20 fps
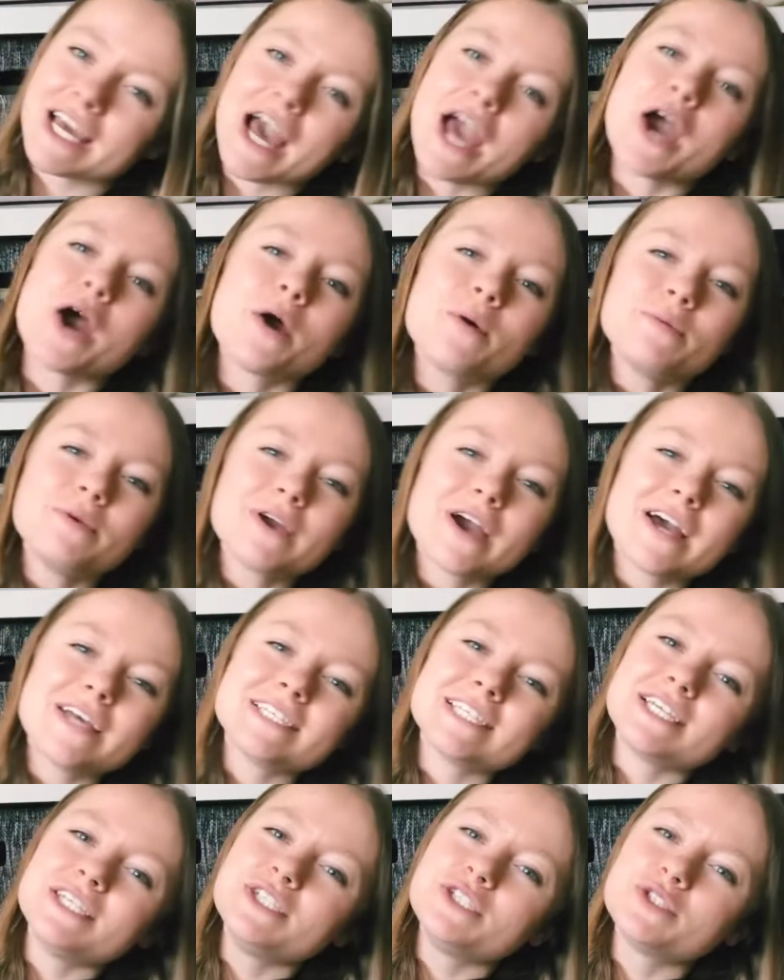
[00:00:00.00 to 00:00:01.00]
I hope you guys
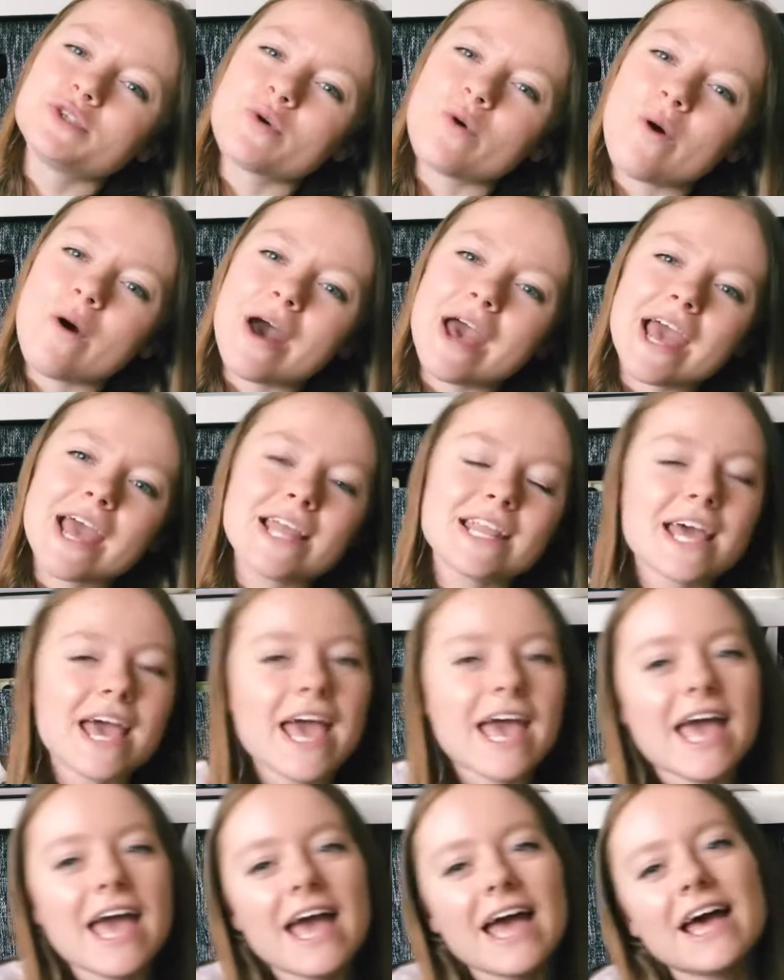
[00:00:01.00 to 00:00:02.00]
enjoyed,
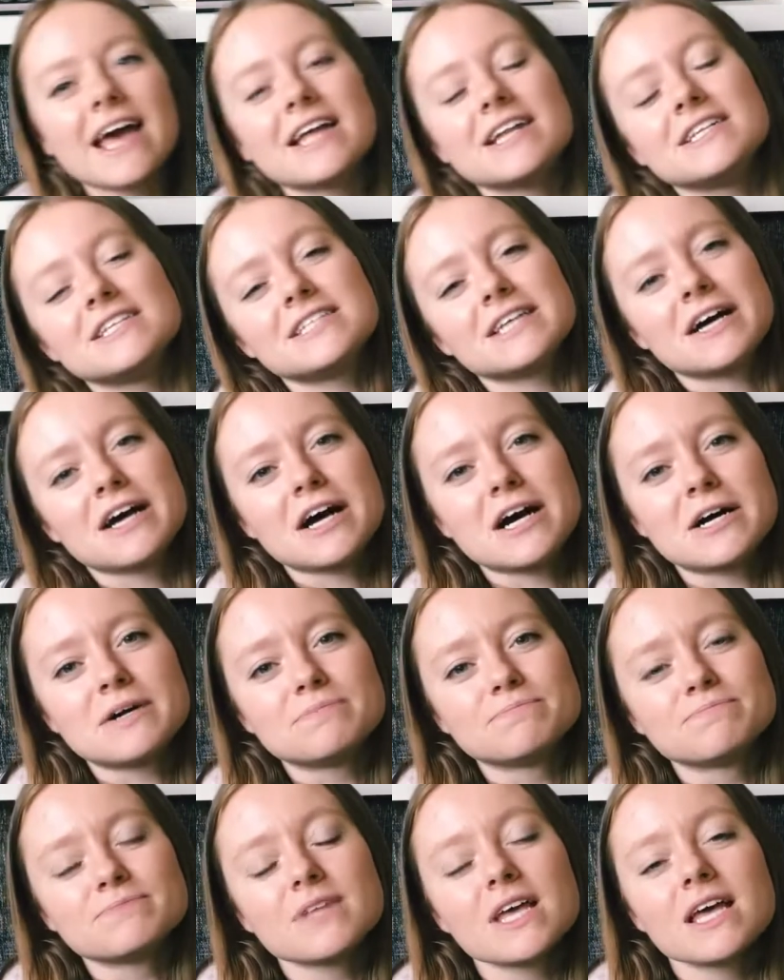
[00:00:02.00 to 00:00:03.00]
and
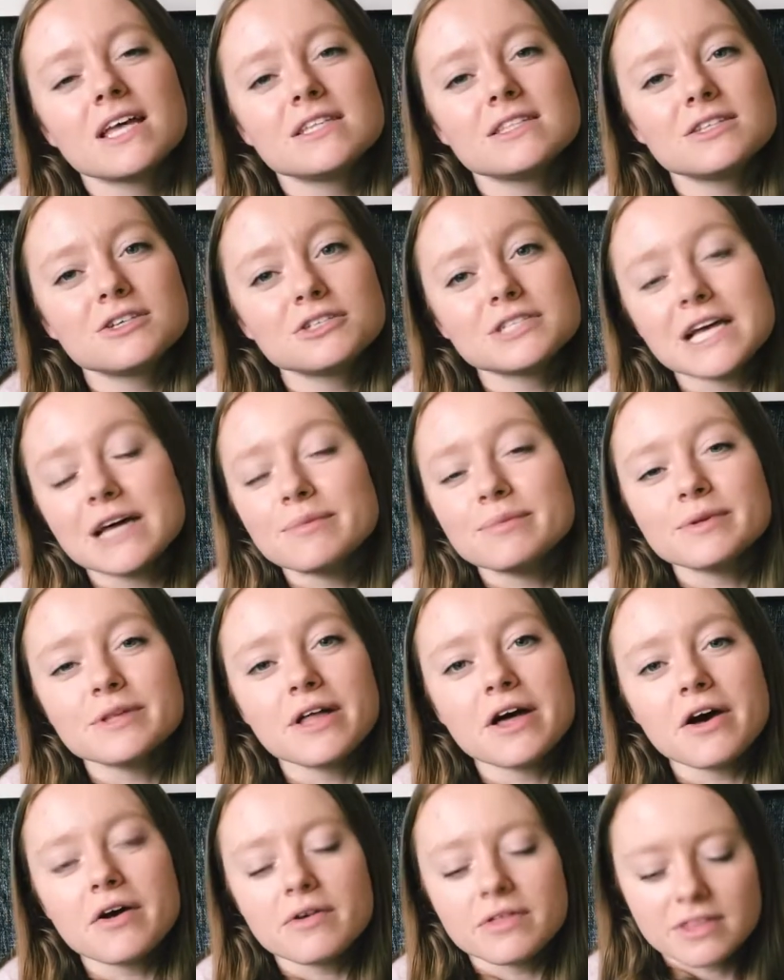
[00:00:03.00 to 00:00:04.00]
look down
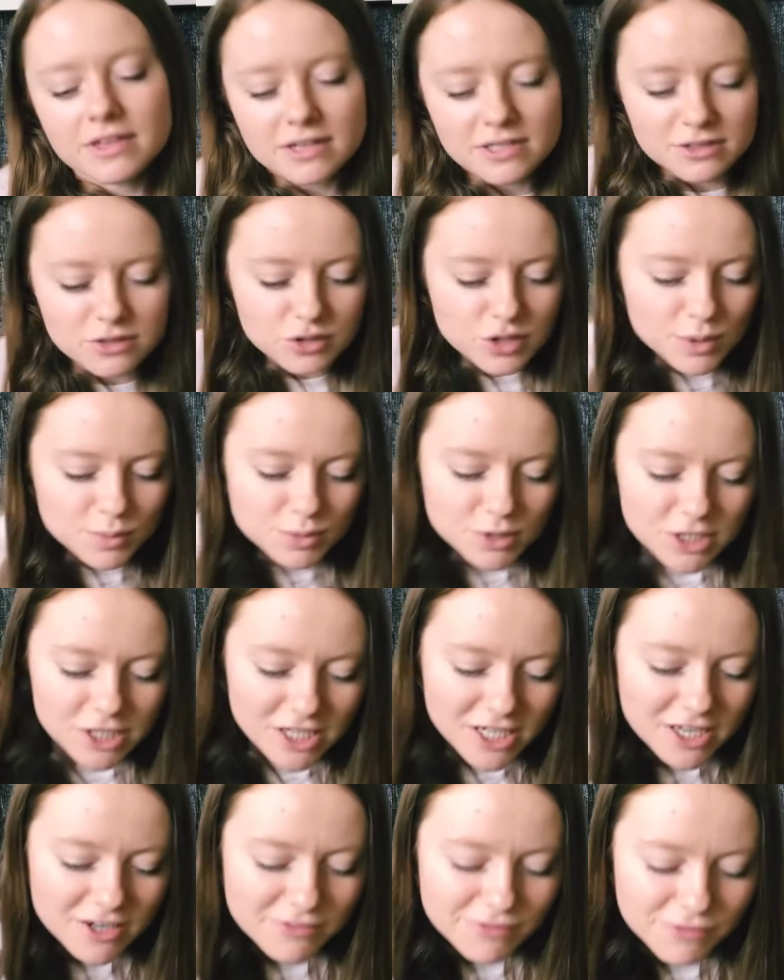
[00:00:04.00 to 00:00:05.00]
below in the
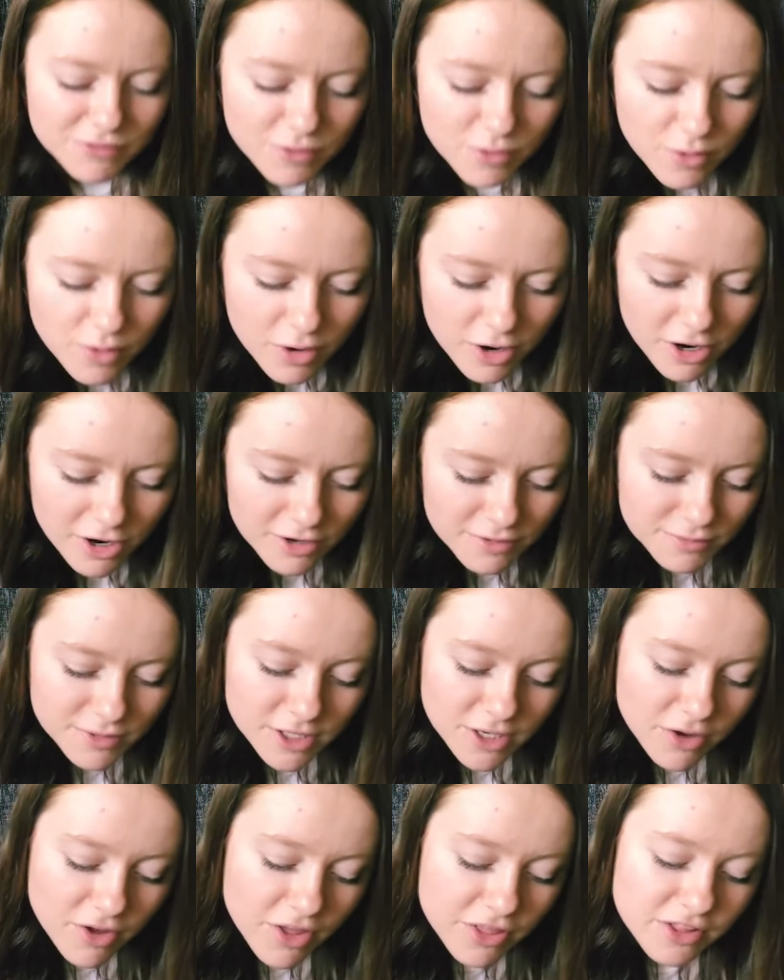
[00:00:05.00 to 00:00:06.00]
description for, you
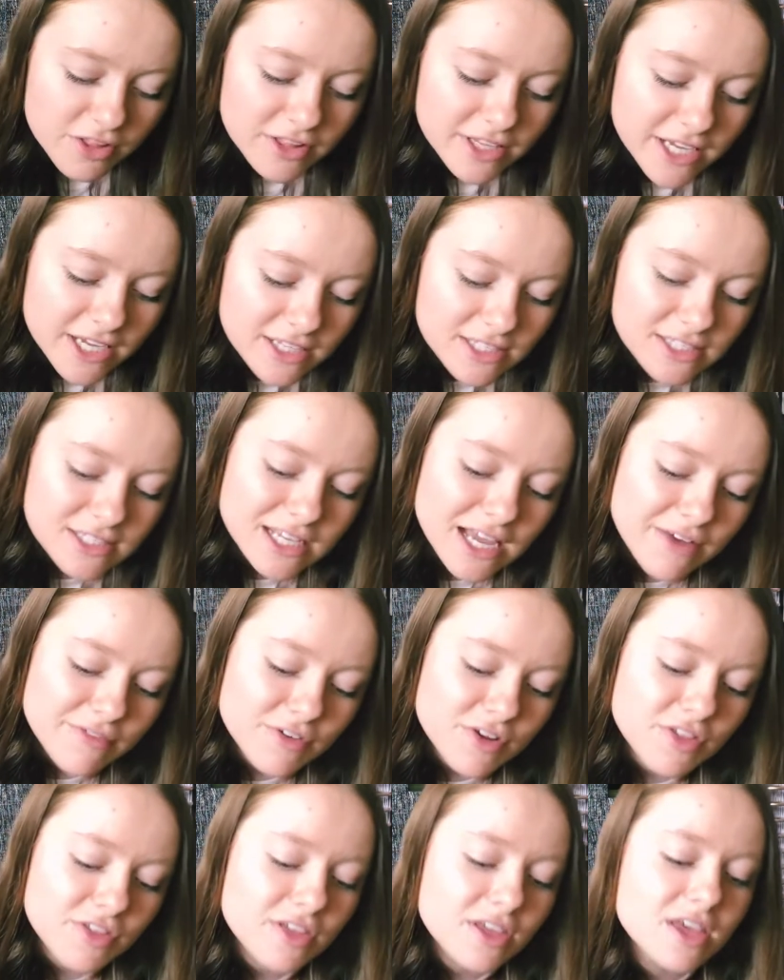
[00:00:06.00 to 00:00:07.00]
know, the links to
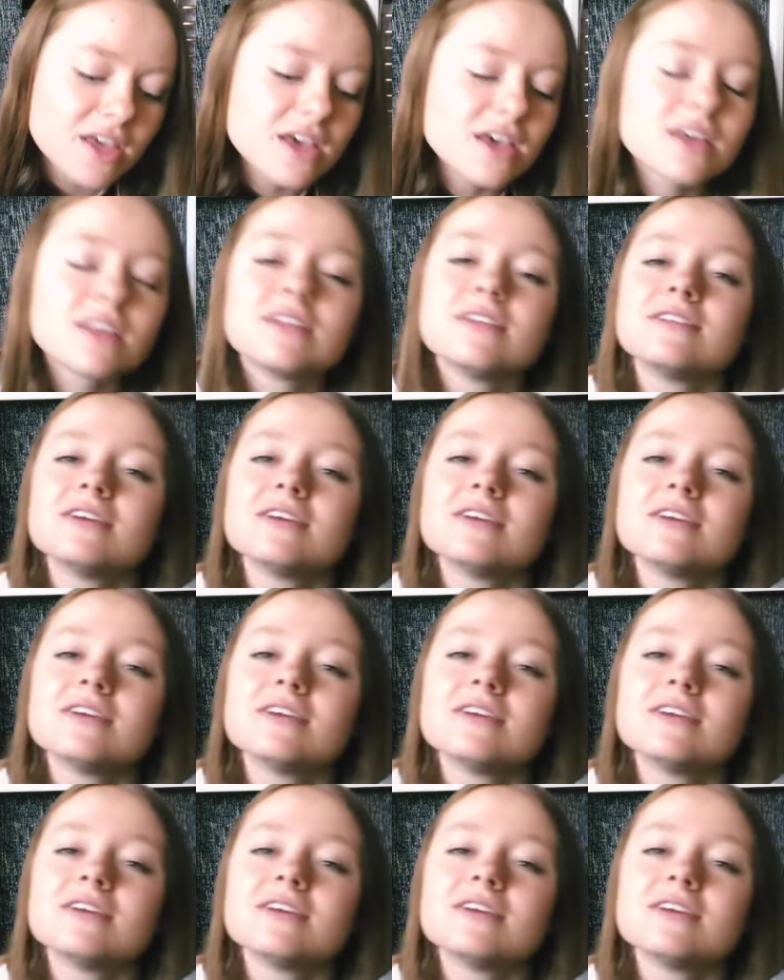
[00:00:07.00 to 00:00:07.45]
everything and